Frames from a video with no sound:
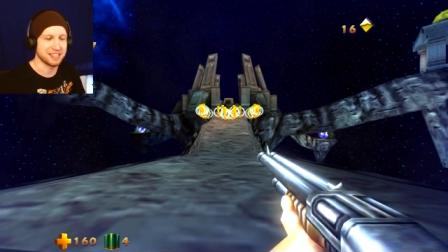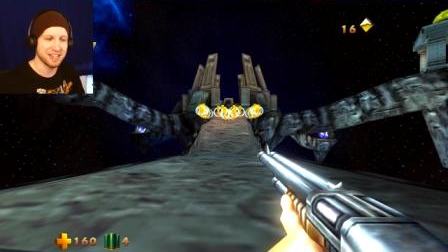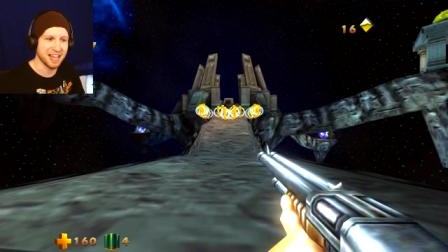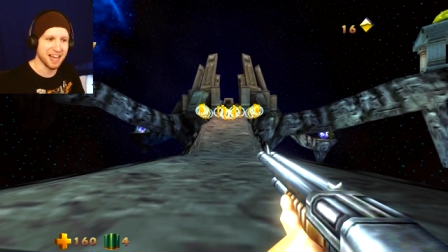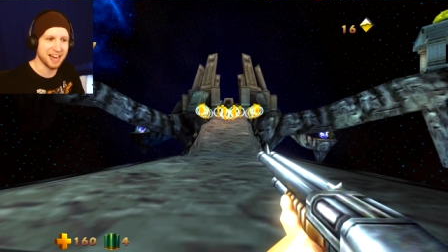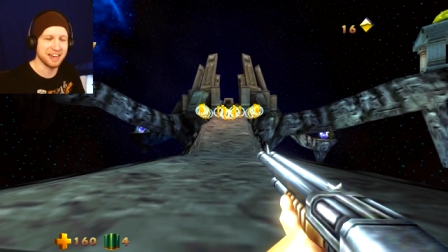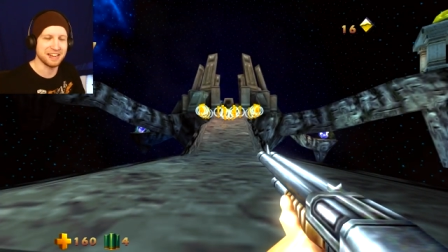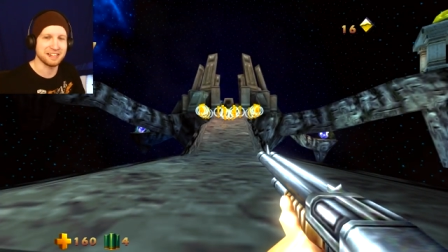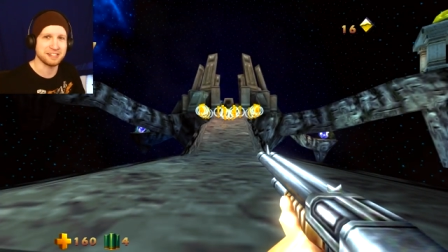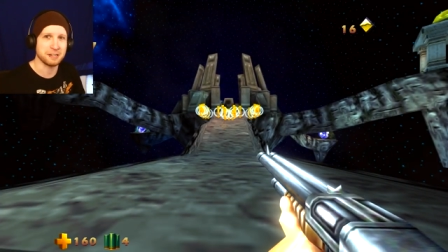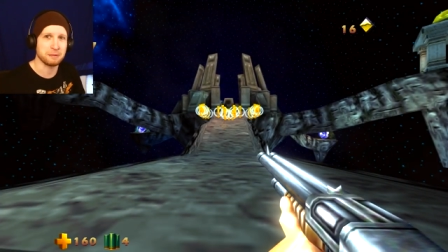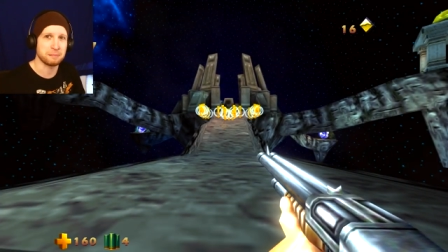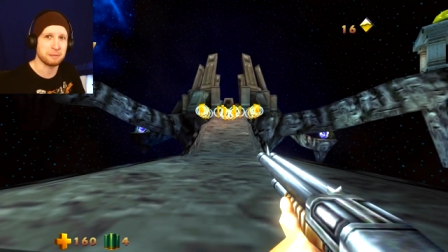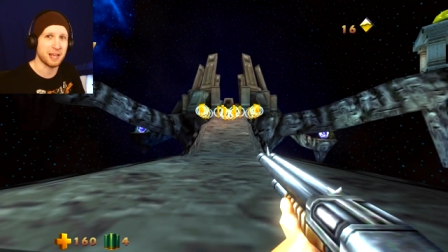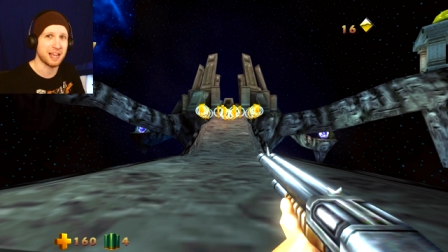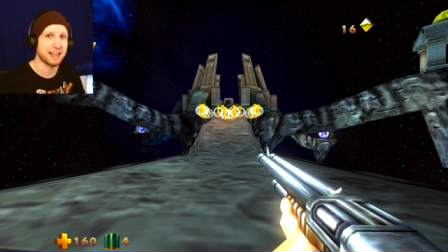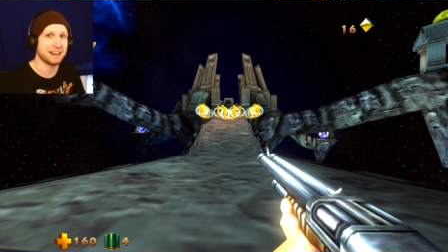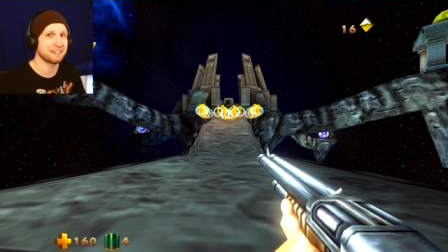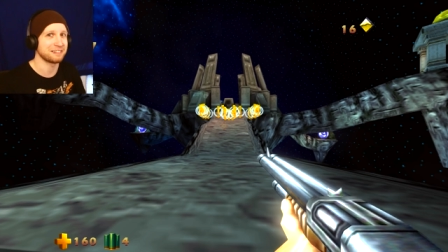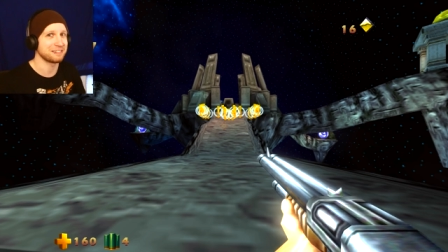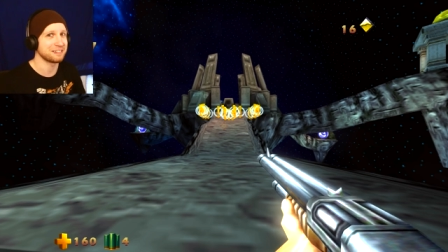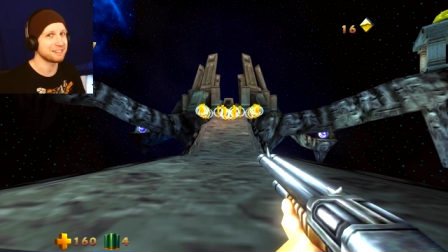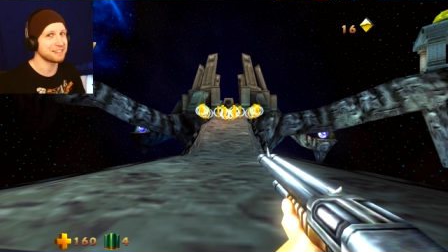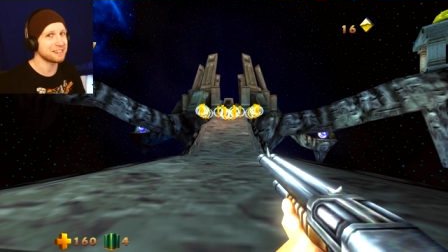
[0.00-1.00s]
and that ends up
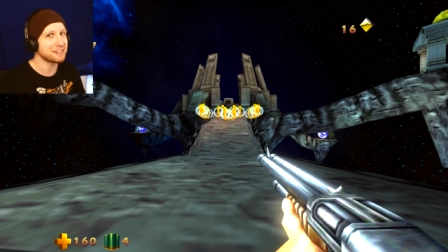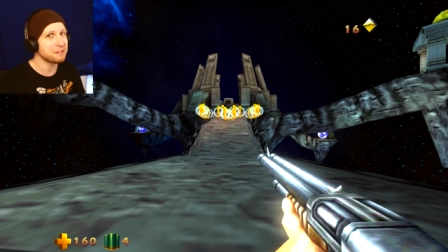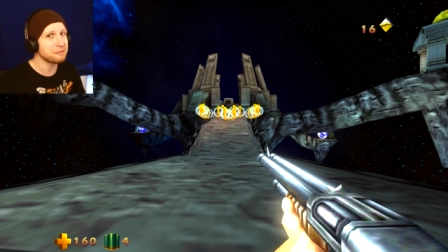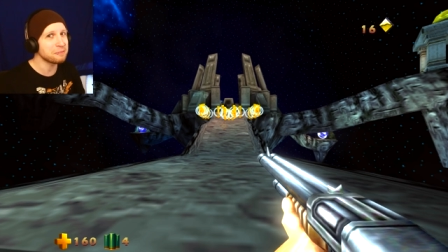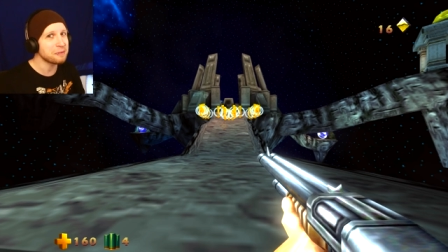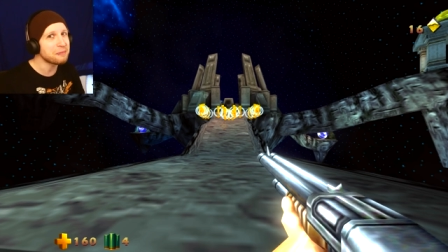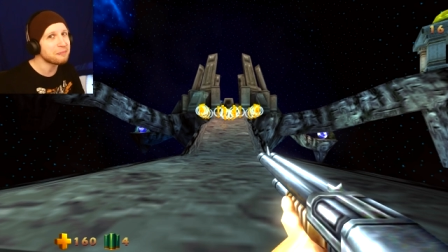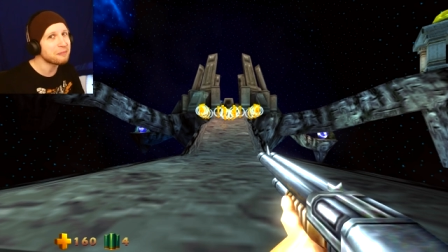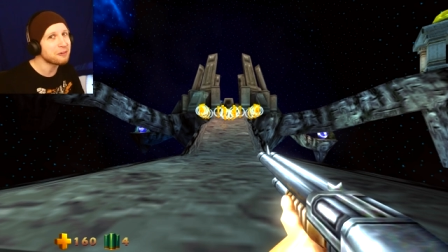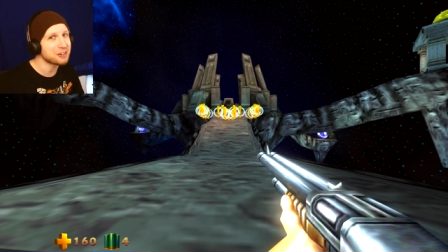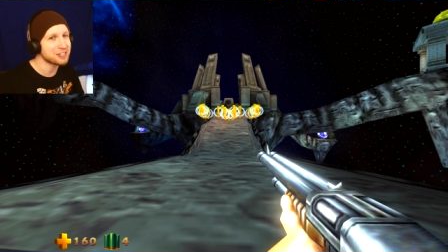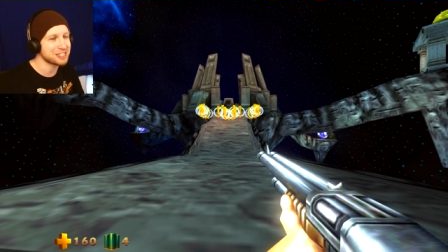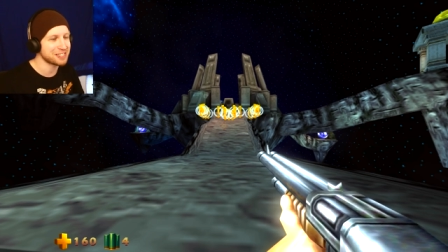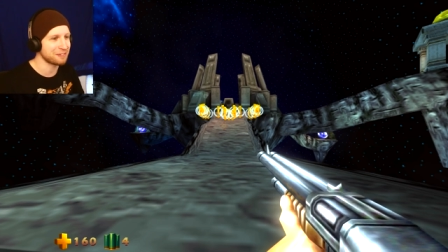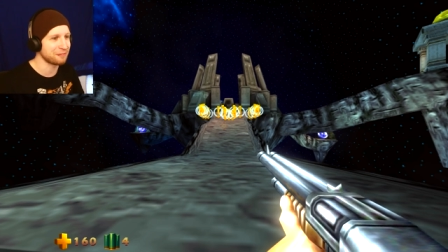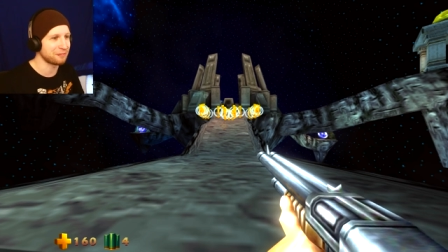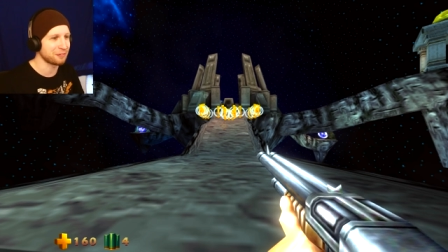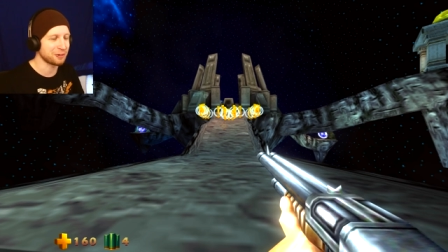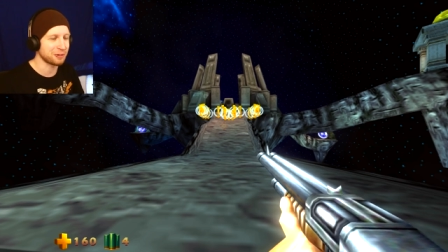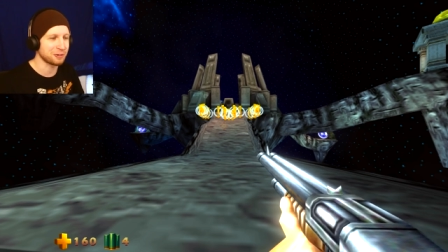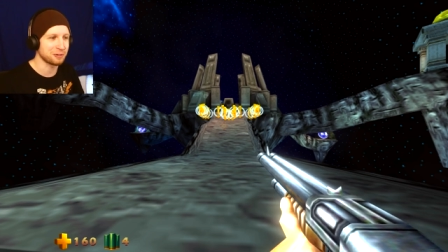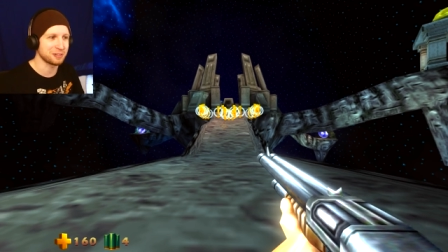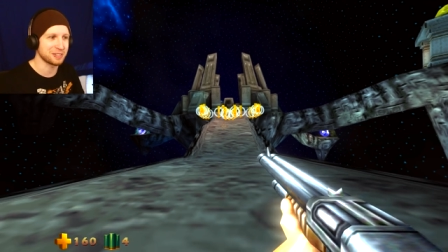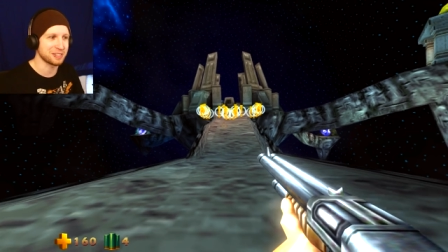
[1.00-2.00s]
getting a little bit more
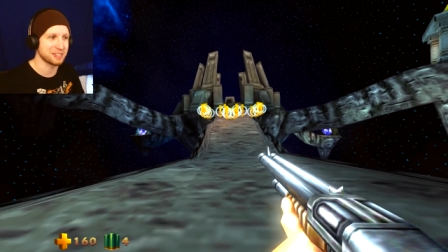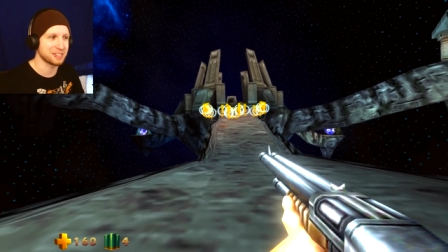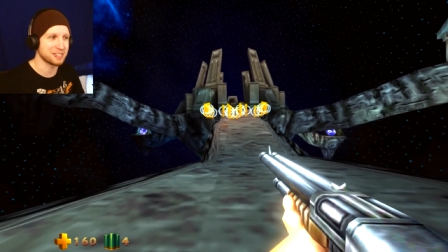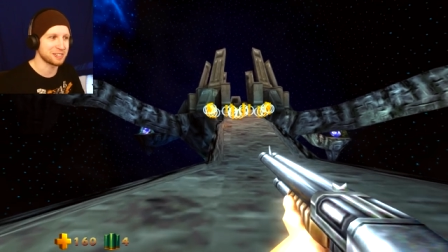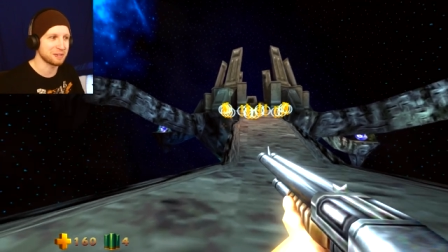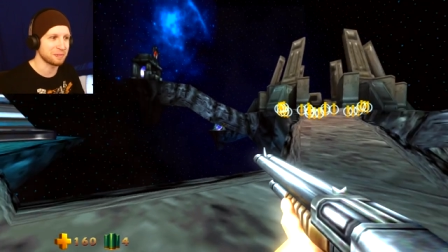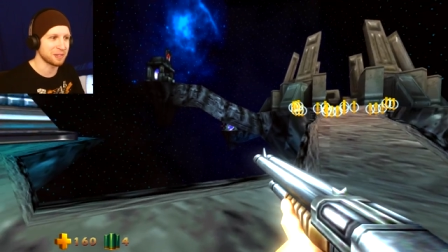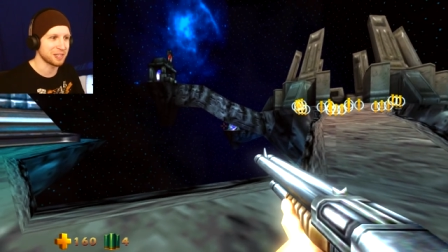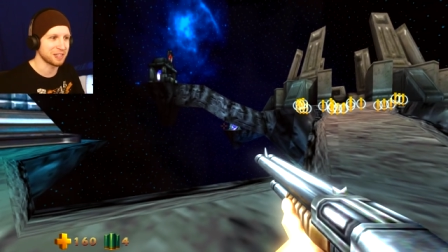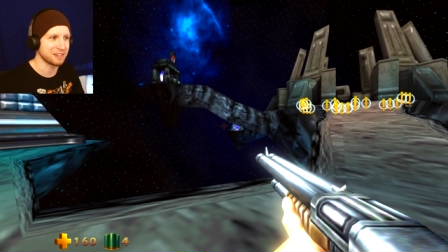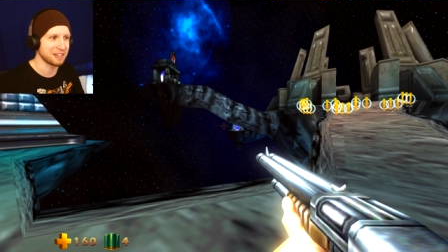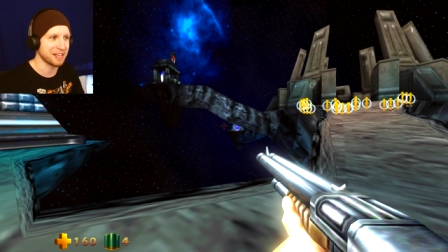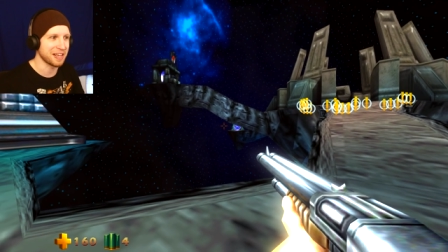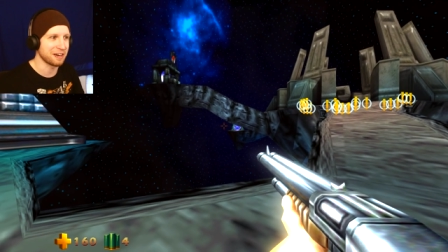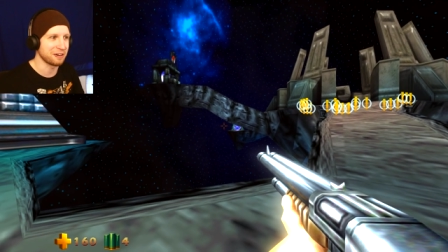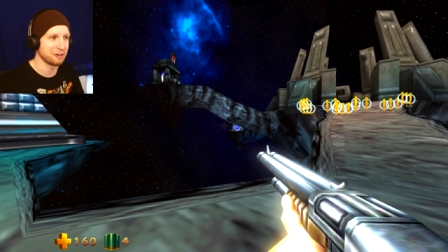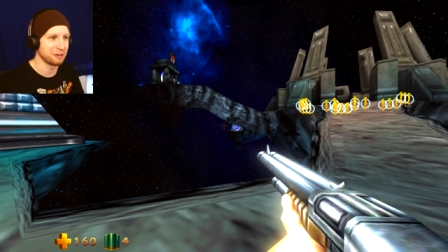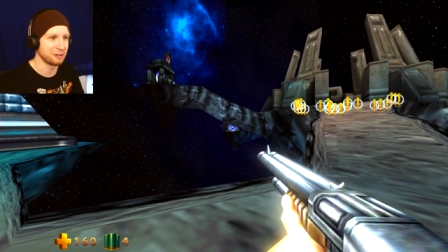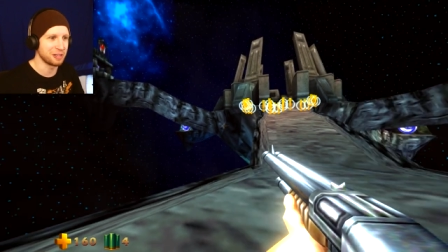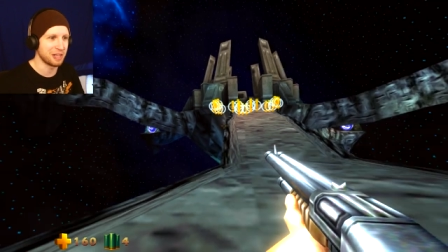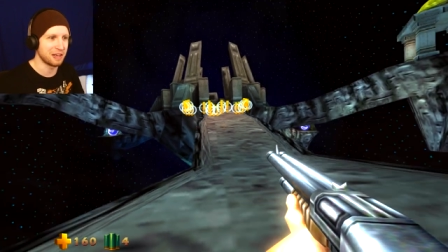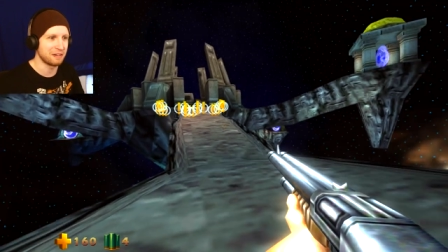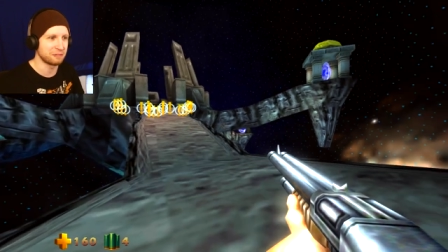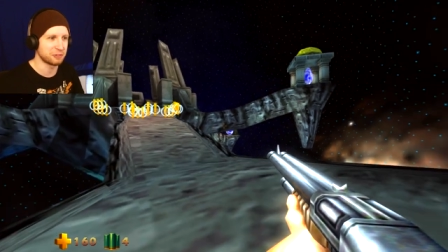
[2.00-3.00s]
difficult in some of the
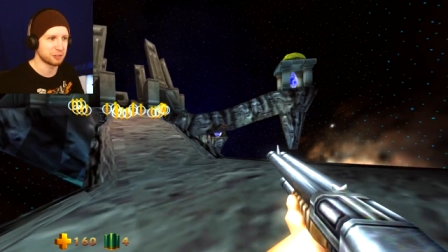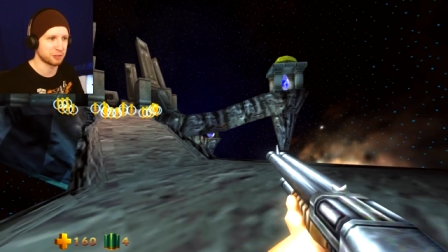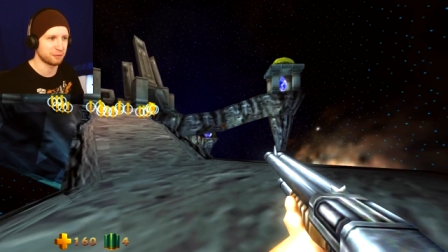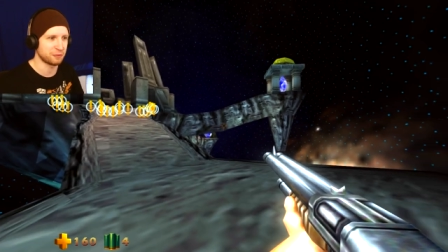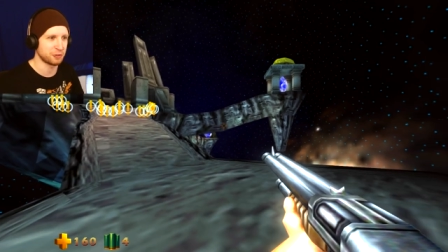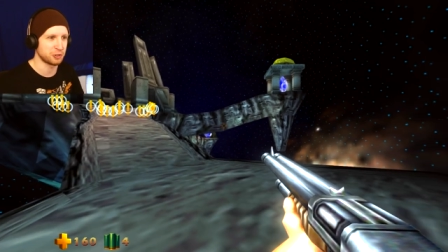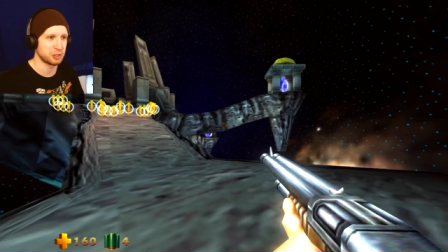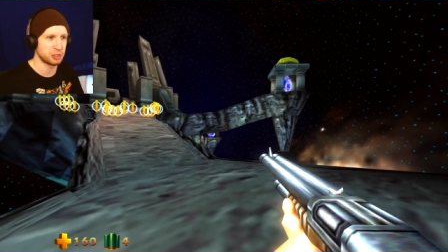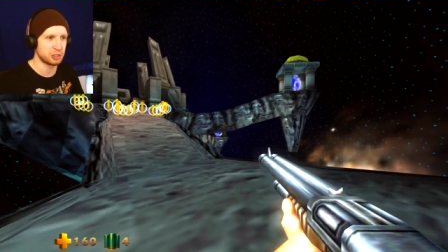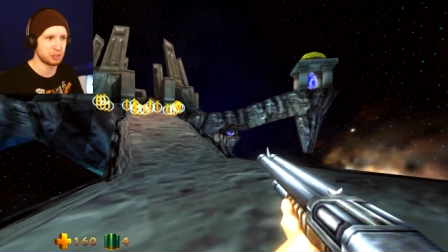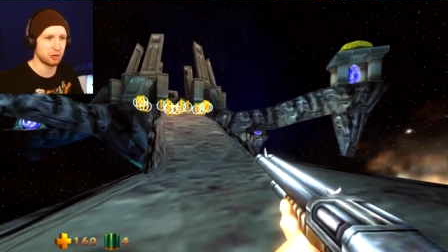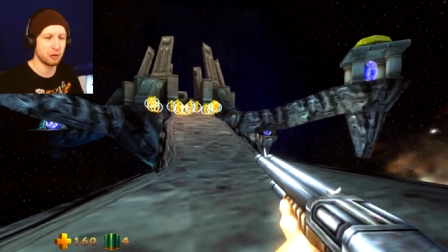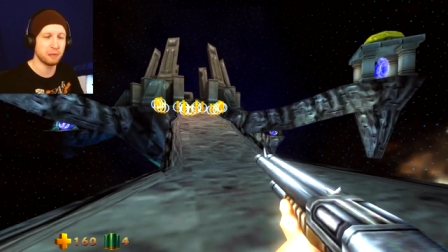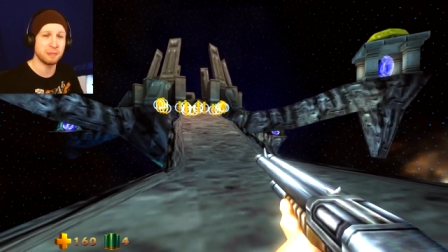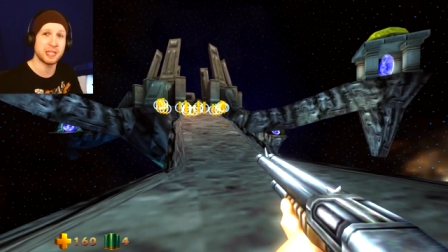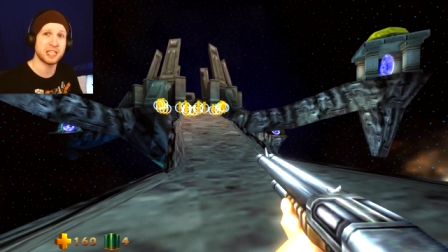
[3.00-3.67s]
later levels for sure,